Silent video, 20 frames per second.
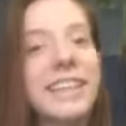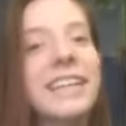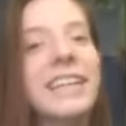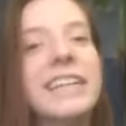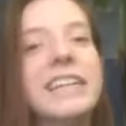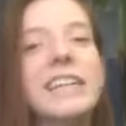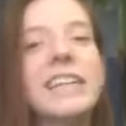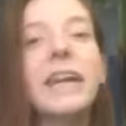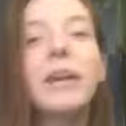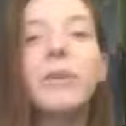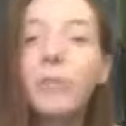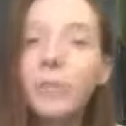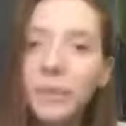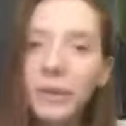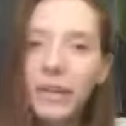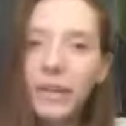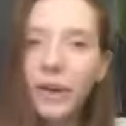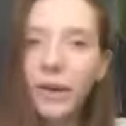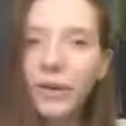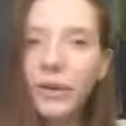It's like when
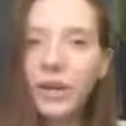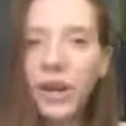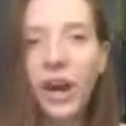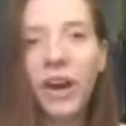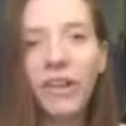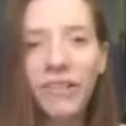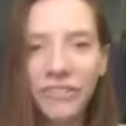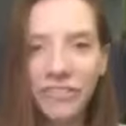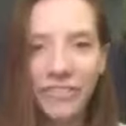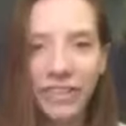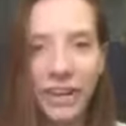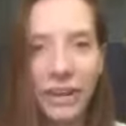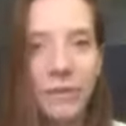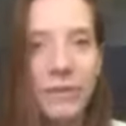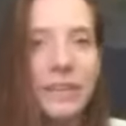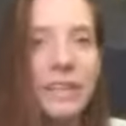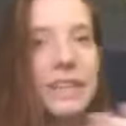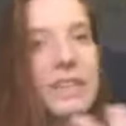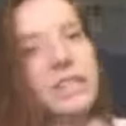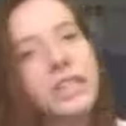we go golfing.
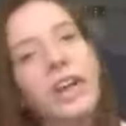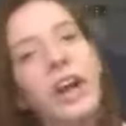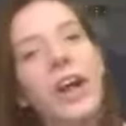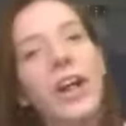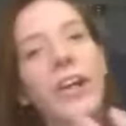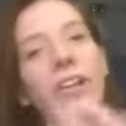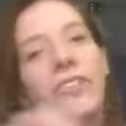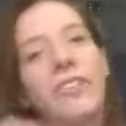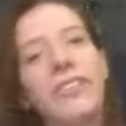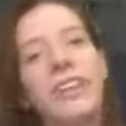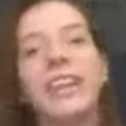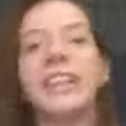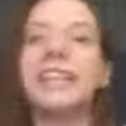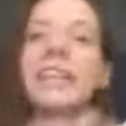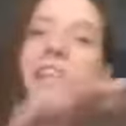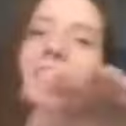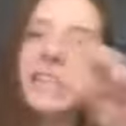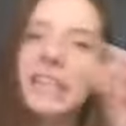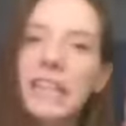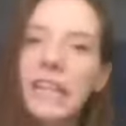When there's golfing,
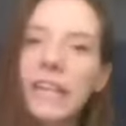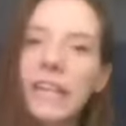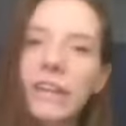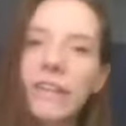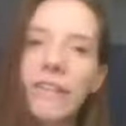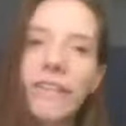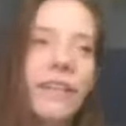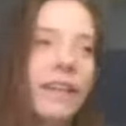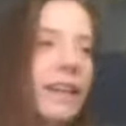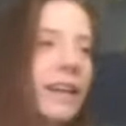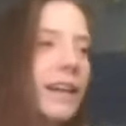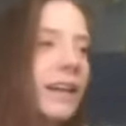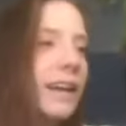there's little